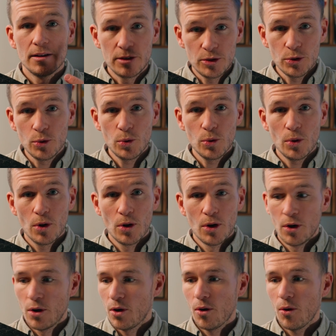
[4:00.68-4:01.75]
do,
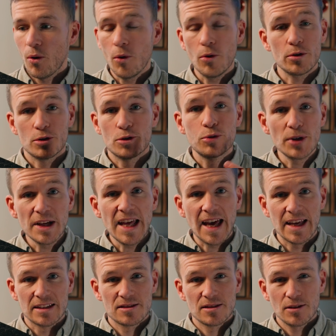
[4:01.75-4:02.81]
or
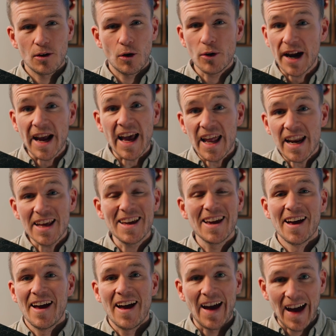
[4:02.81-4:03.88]
create, or any
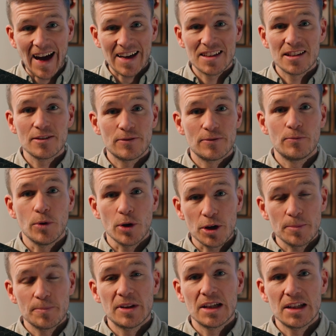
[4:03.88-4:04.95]
active
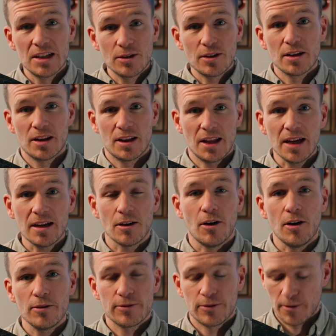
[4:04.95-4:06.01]
verb that you can think
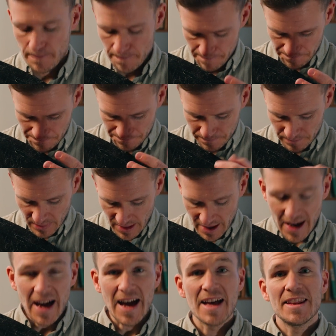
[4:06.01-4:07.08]
of.
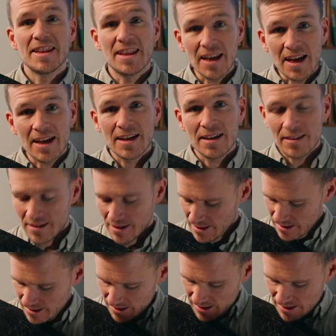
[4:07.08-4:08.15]
And then
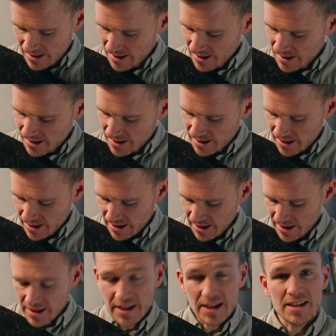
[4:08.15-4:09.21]

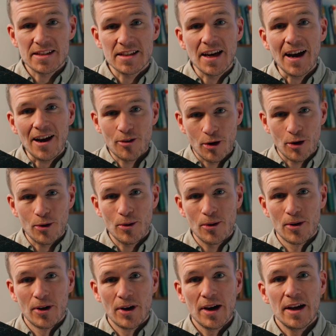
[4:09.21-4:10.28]
this
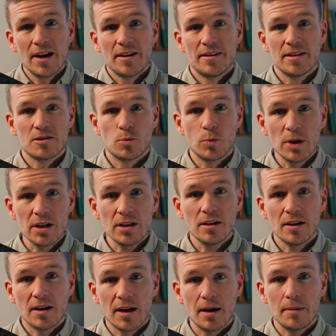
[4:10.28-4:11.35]
arrow, this will
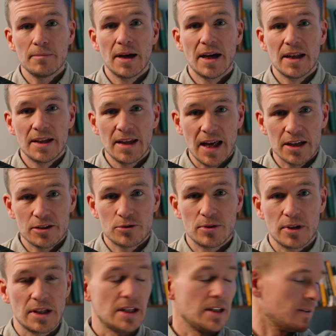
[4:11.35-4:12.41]
come
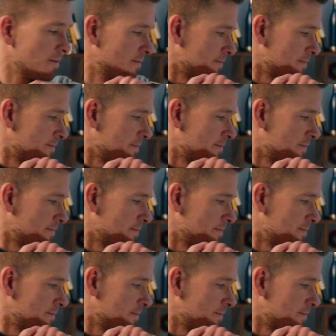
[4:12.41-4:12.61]
naturally.